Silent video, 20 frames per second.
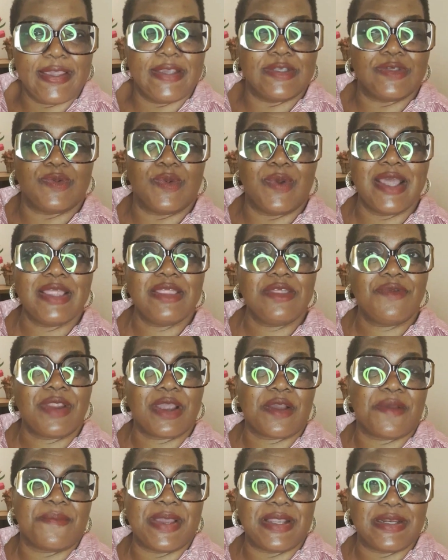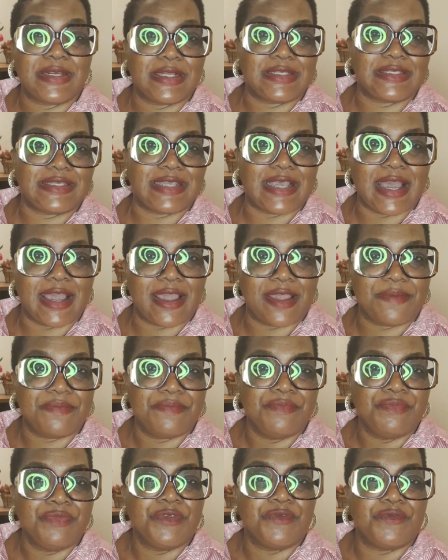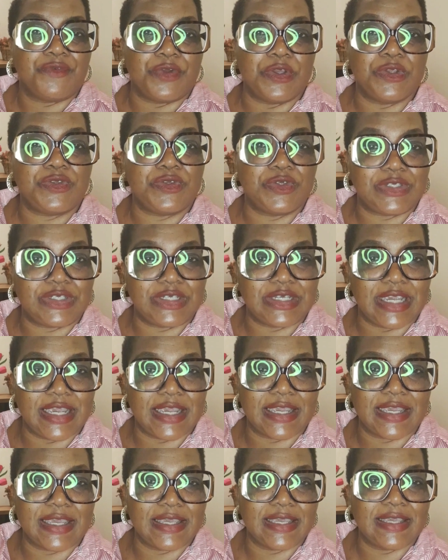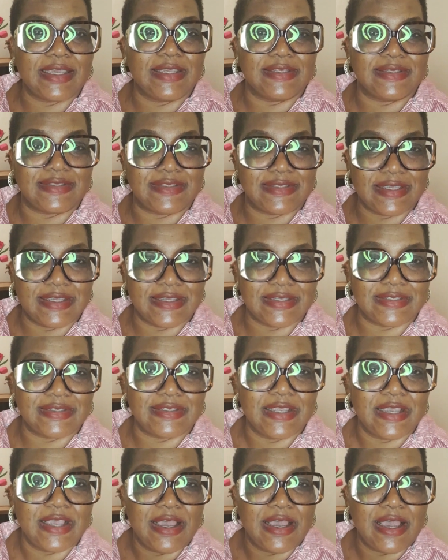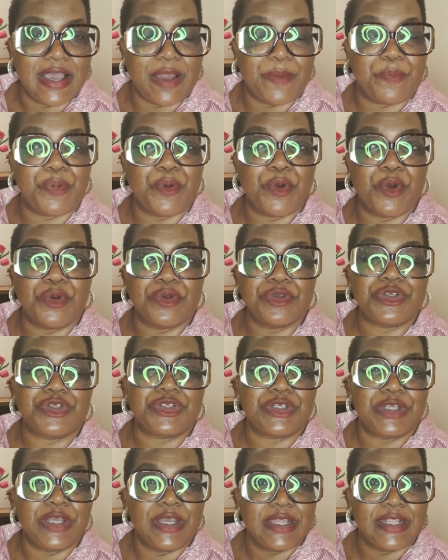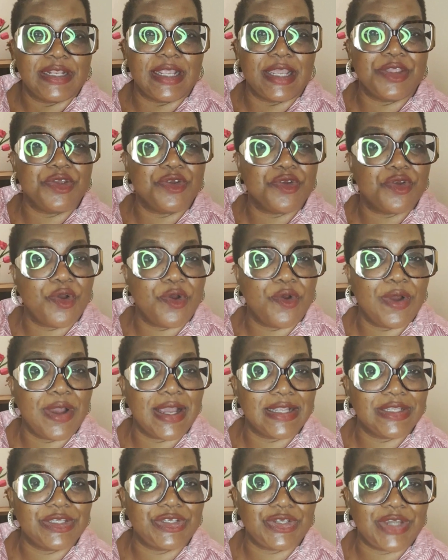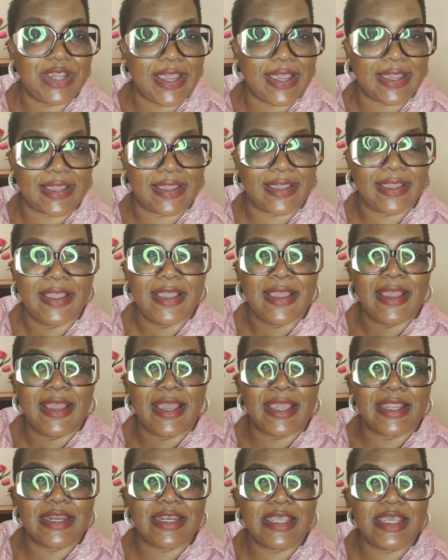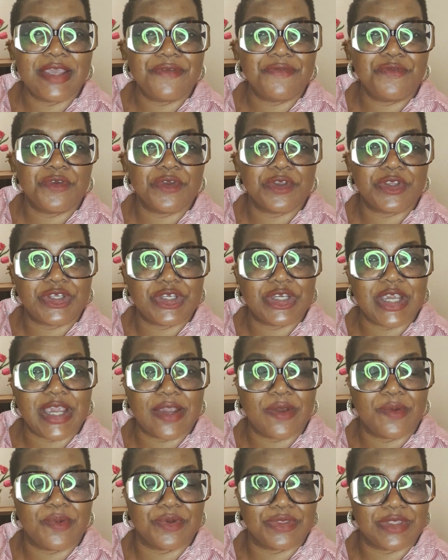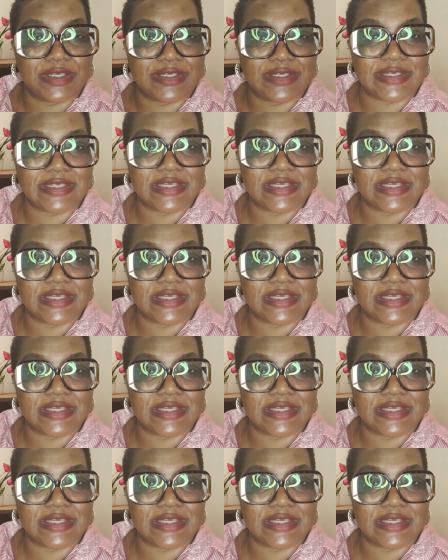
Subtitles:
is when the recommended time for you to check is approached, then you go and check. And if you check with a